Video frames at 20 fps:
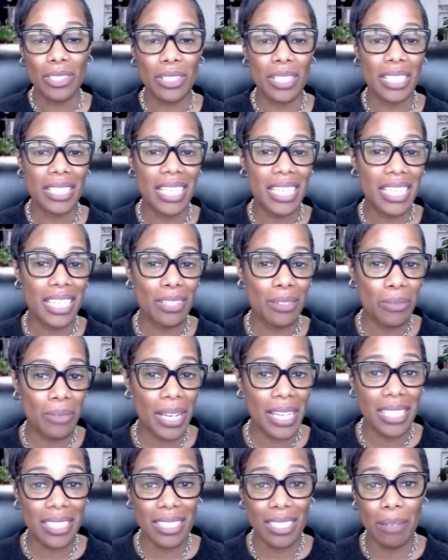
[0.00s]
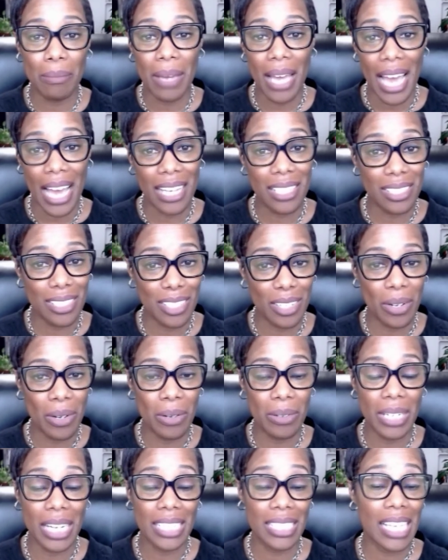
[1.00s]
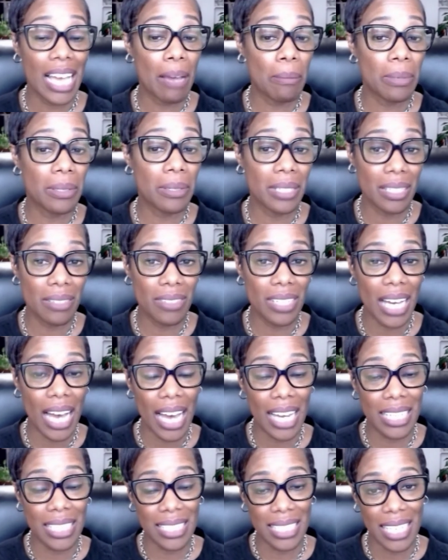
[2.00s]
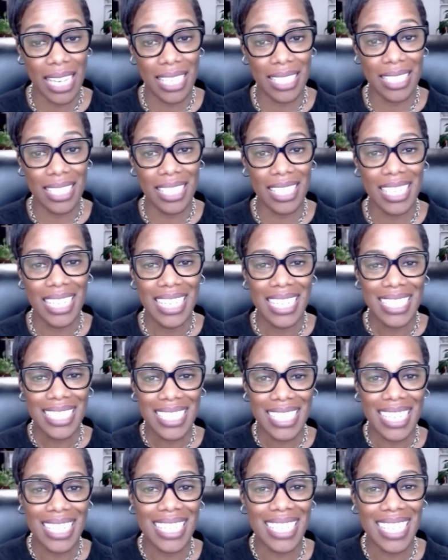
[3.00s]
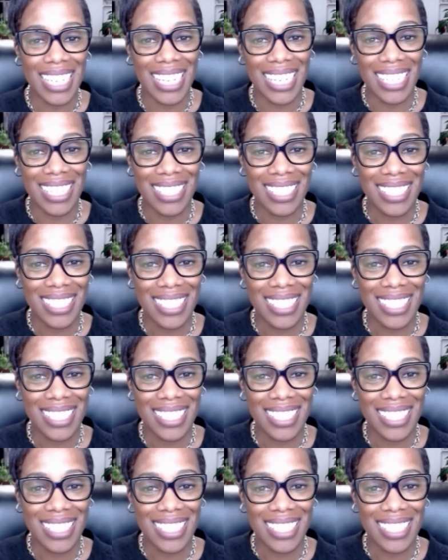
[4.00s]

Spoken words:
that they can raise them as their own, as I believe God intended. Take care.